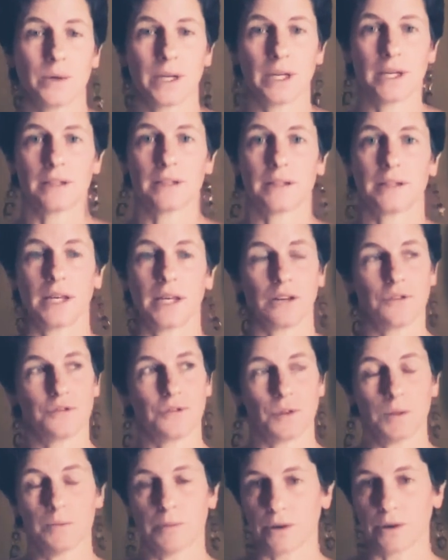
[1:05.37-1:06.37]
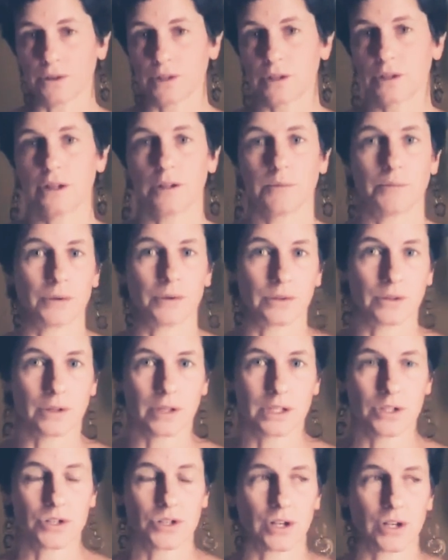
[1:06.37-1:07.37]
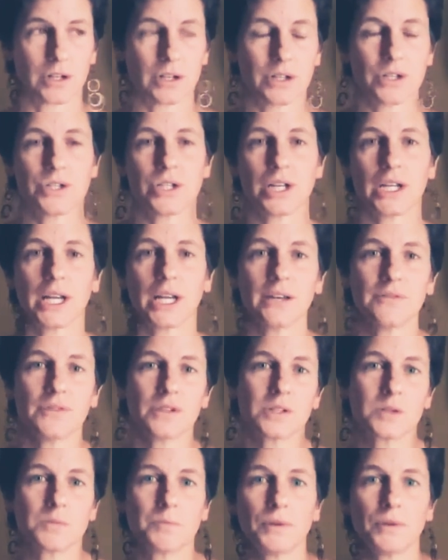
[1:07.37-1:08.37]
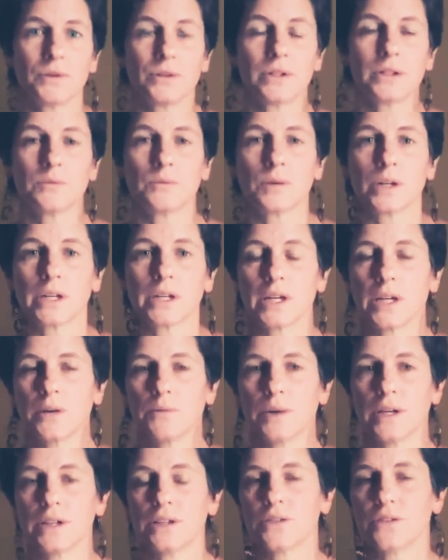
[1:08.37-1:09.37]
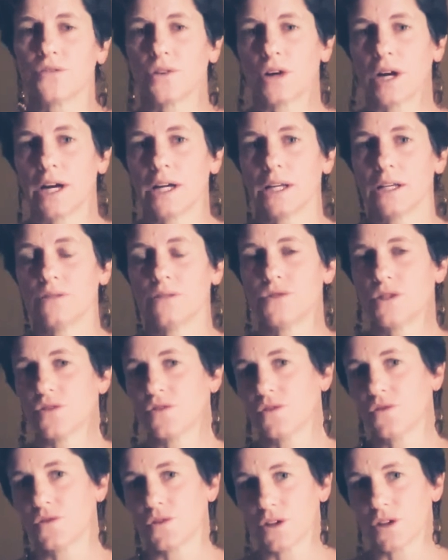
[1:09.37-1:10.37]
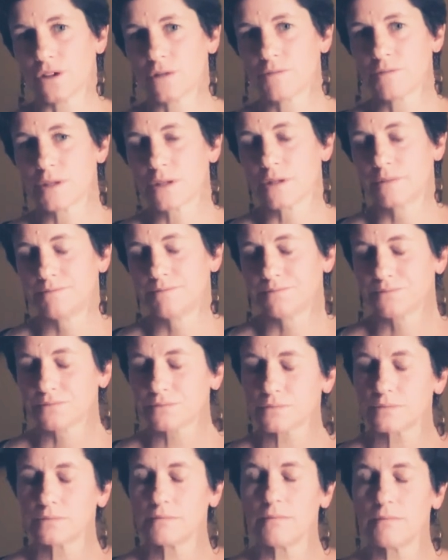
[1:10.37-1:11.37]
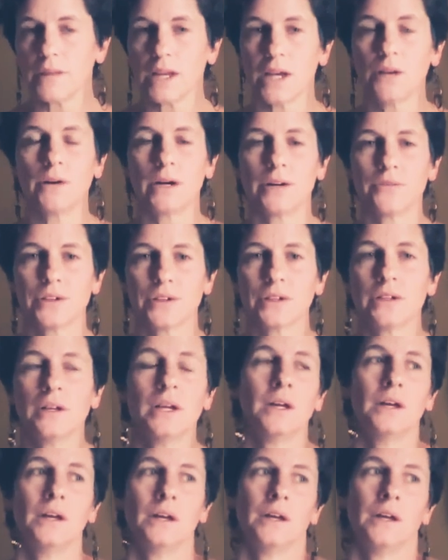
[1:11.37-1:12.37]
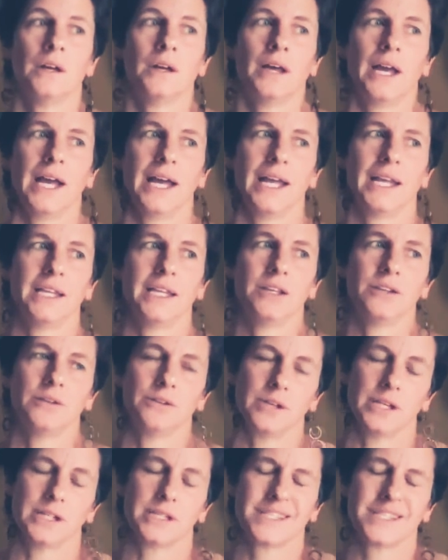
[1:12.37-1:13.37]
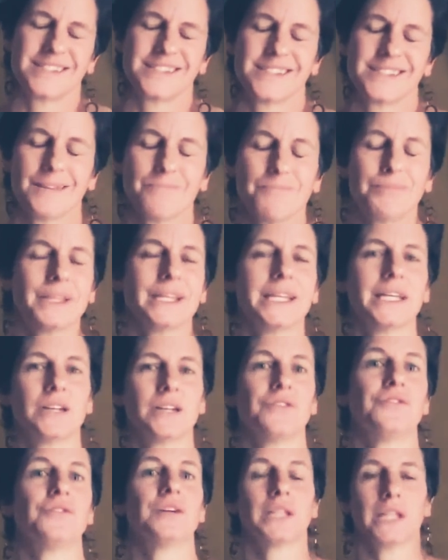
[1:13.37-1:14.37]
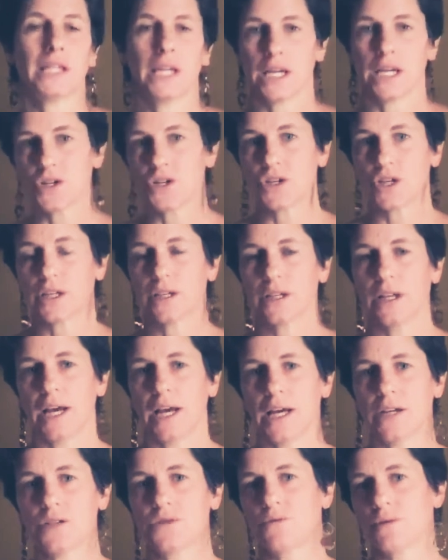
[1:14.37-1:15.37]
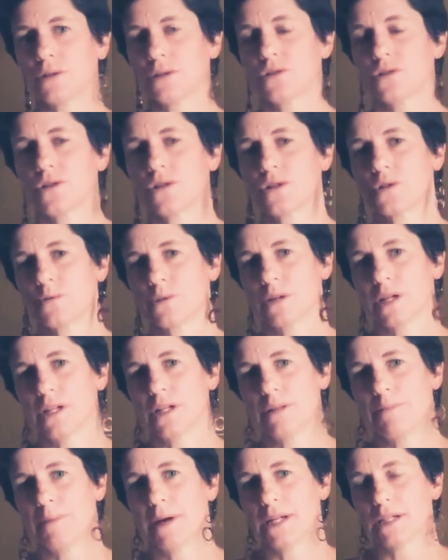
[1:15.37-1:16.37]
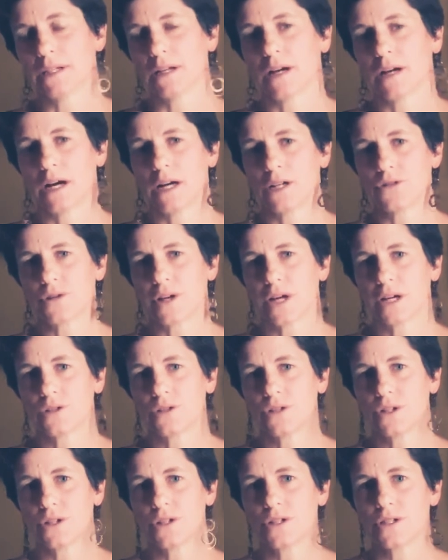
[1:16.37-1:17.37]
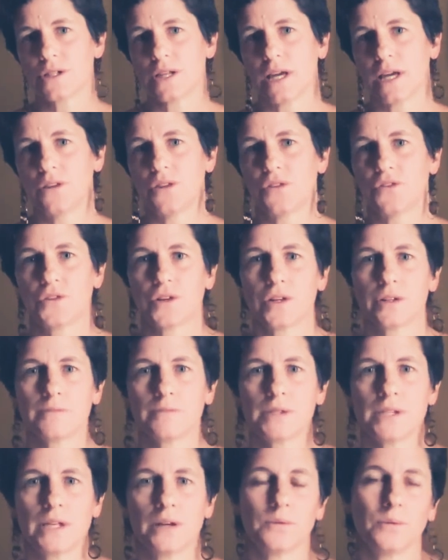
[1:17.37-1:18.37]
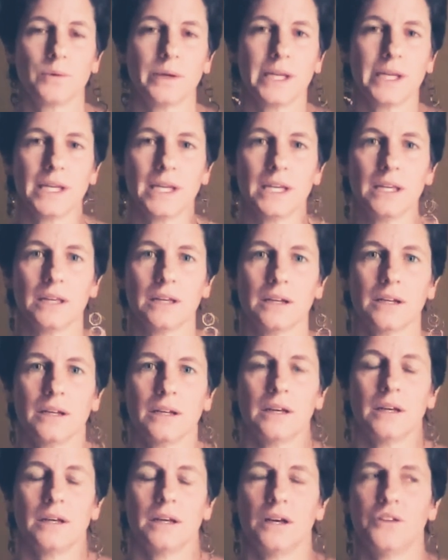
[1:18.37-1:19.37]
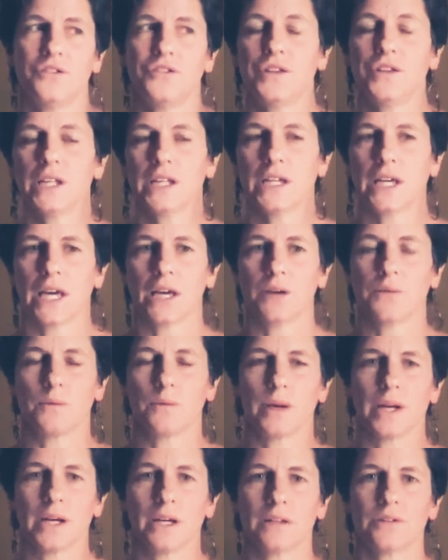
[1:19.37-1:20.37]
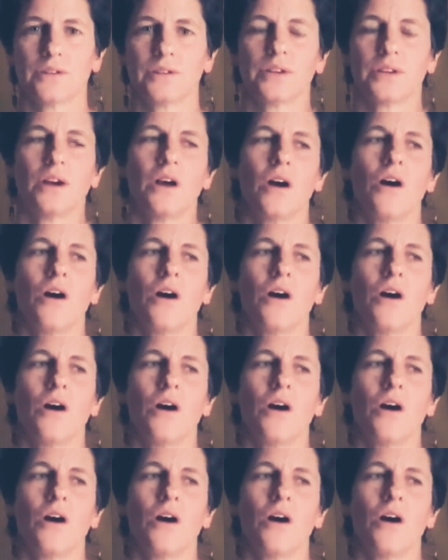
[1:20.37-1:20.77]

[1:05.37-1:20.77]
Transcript: with a full broker, a broker in charge, and I've explored working with a variety of different firms. However, it's simply an affiliation as realtors were independent contractors and the firms that we affiliate with